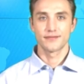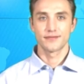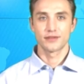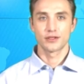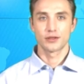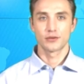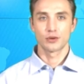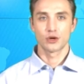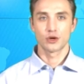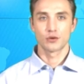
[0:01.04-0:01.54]

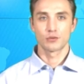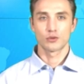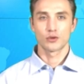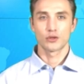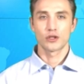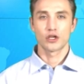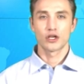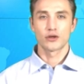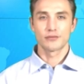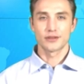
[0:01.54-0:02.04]
The global
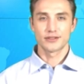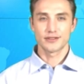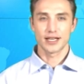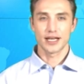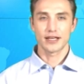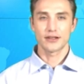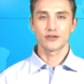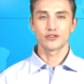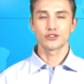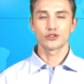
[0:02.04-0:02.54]
carbon
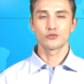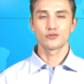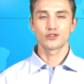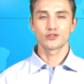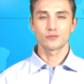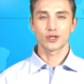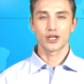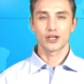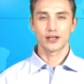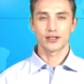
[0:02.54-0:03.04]

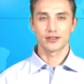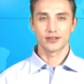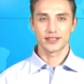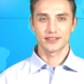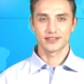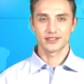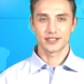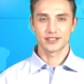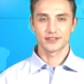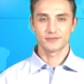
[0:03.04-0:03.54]
nanotubes market
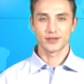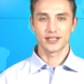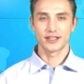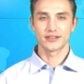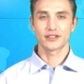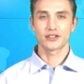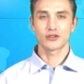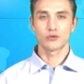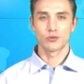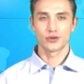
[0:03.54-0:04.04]
is
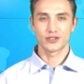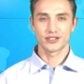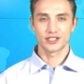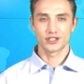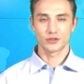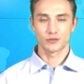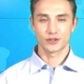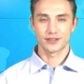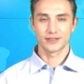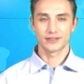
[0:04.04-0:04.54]
expected to reach
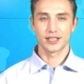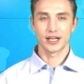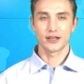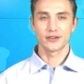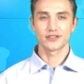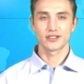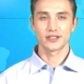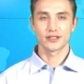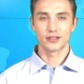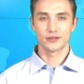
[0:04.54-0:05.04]

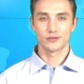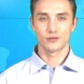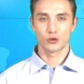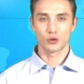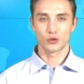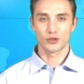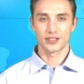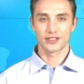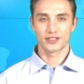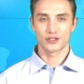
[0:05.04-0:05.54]

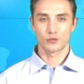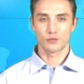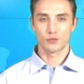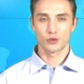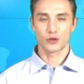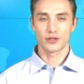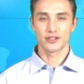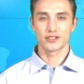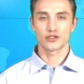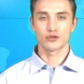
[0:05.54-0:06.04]

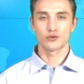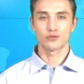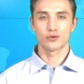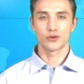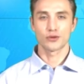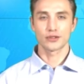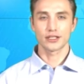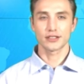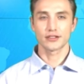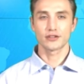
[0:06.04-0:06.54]
$3,042.2
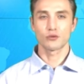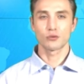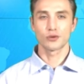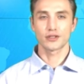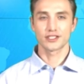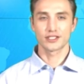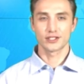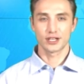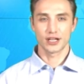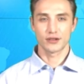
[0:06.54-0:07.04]
million
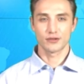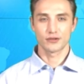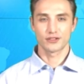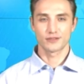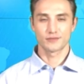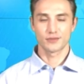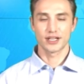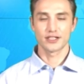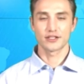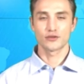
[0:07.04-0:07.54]

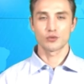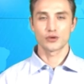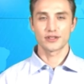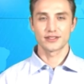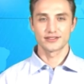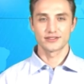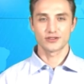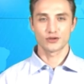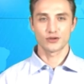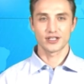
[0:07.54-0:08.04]
by
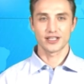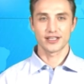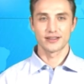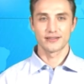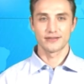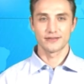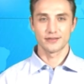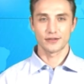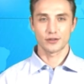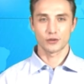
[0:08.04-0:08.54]
2030,
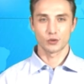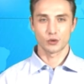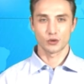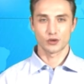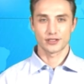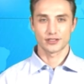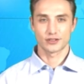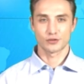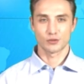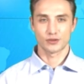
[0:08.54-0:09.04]

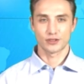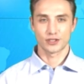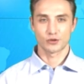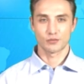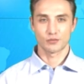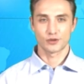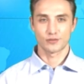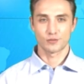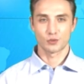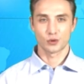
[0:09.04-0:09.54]
according to a
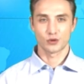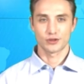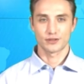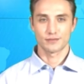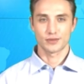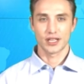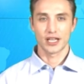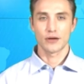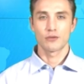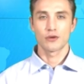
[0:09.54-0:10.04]
new report
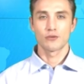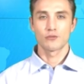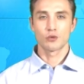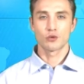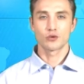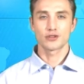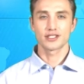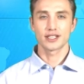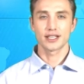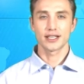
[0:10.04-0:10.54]
by
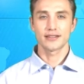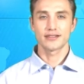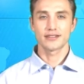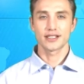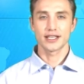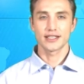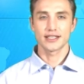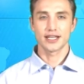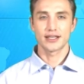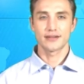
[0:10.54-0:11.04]
Reports and
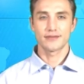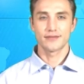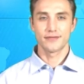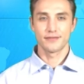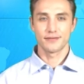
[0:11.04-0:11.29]
Data.